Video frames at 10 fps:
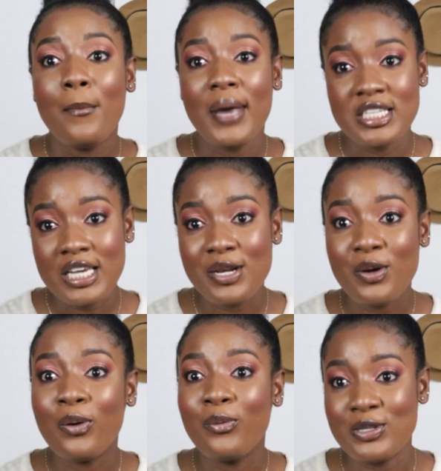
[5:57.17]
my
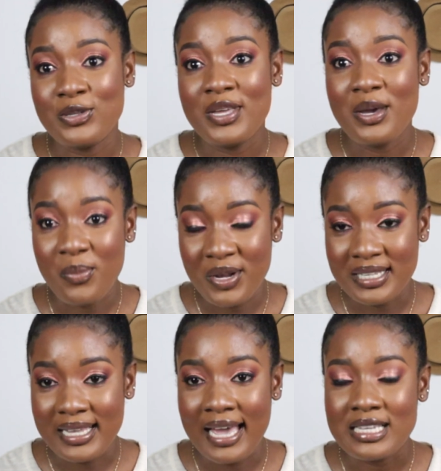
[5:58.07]
channel was not yet
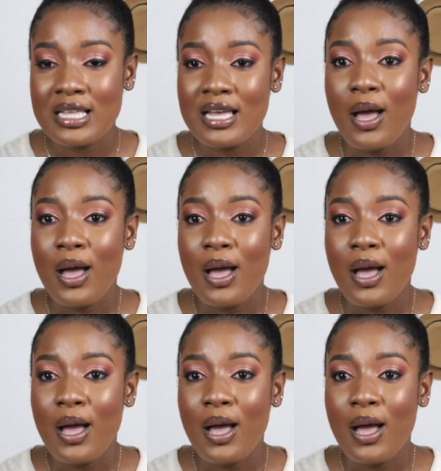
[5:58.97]
monetized.